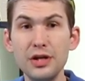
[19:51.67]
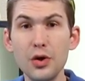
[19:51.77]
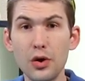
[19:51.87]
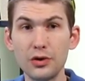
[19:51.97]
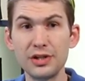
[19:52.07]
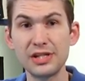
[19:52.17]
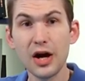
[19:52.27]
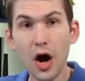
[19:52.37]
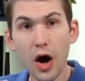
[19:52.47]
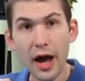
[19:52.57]
Nautilus
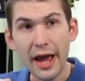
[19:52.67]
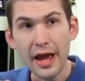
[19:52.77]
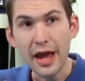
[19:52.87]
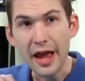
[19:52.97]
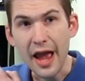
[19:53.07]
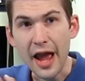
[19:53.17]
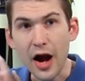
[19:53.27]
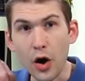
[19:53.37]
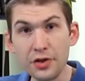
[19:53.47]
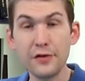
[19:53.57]

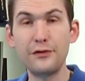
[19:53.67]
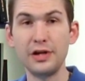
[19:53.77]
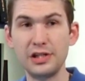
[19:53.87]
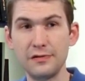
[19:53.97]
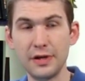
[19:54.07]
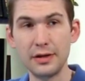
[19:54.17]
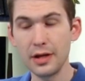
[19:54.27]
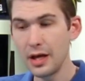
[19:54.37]
on the face of it.